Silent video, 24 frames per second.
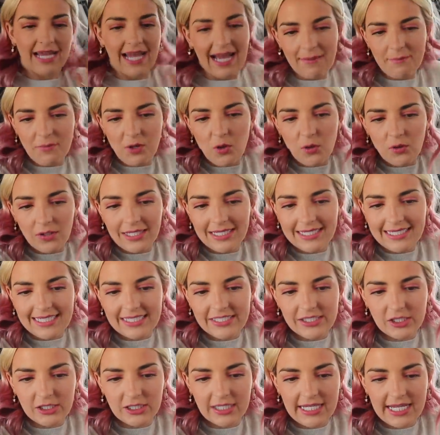I'm cold, I need
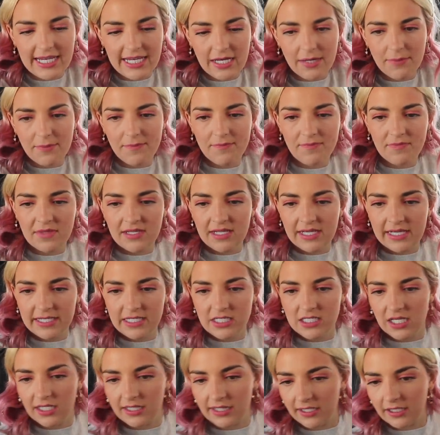to turn the heat up. I
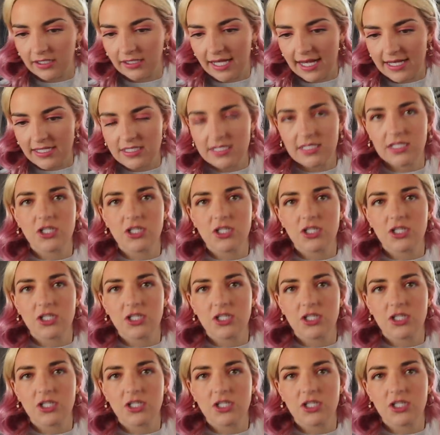just got their classic